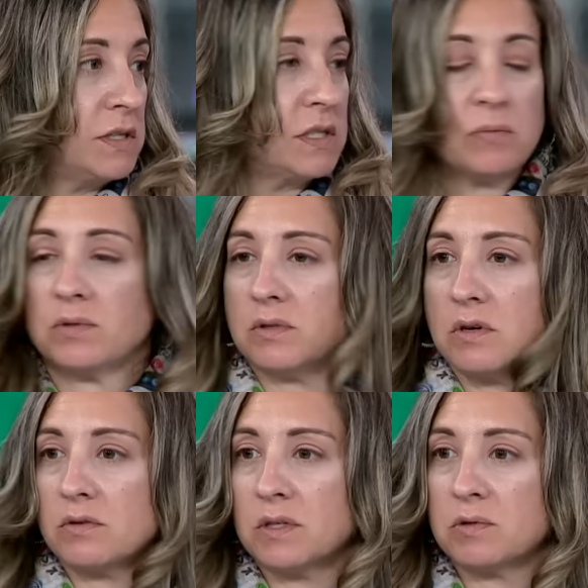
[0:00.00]
It slips, you know,
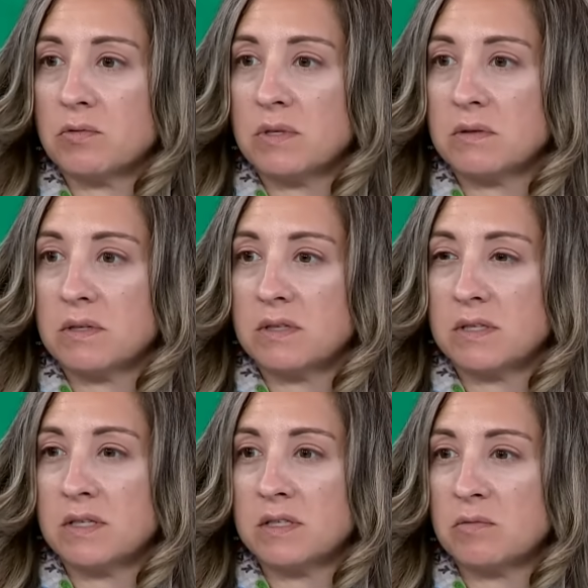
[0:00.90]
it slips through the yeah.
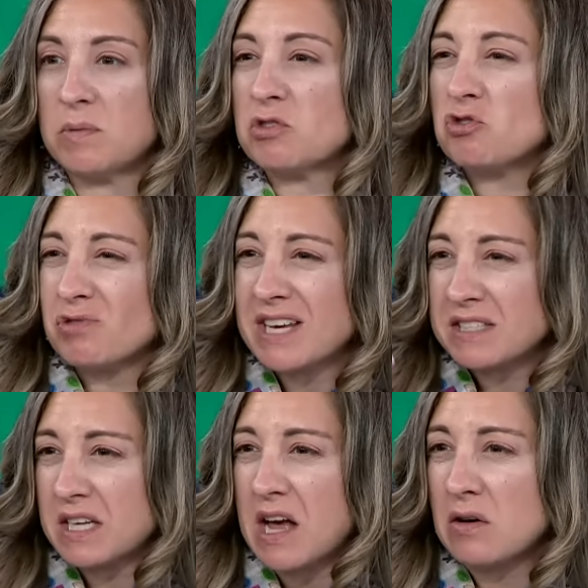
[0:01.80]
system, especially as you're
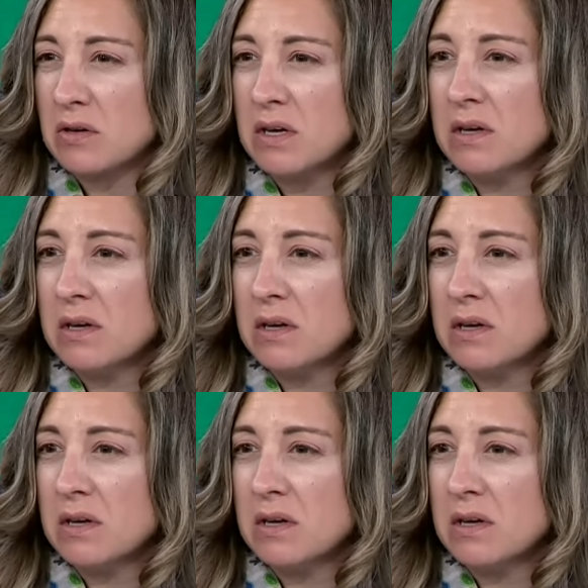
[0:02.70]
testing out